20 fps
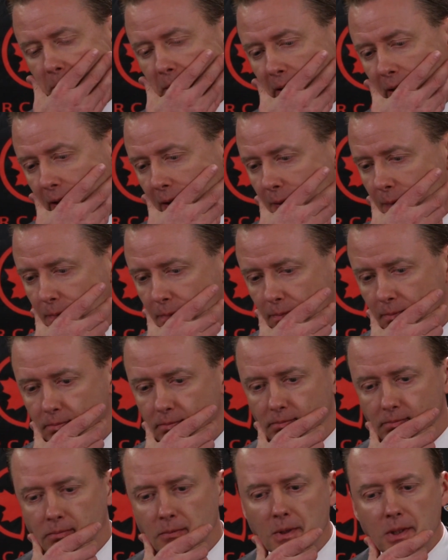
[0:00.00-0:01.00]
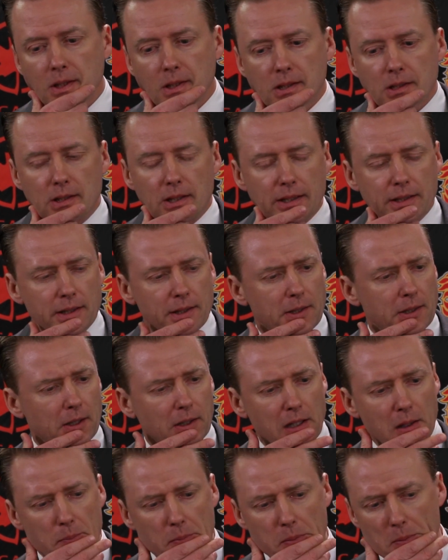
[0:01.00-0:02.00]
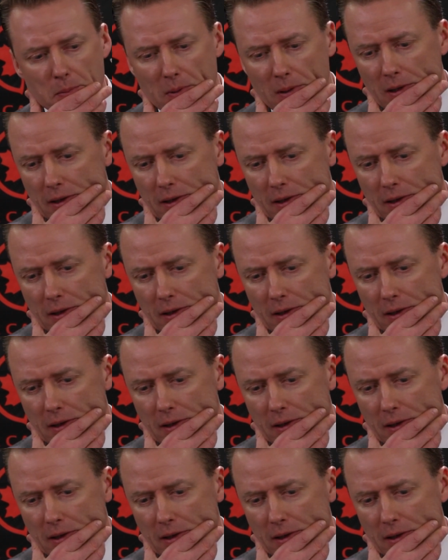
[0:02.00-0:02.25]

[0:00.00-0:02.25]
Um, I did hear a couple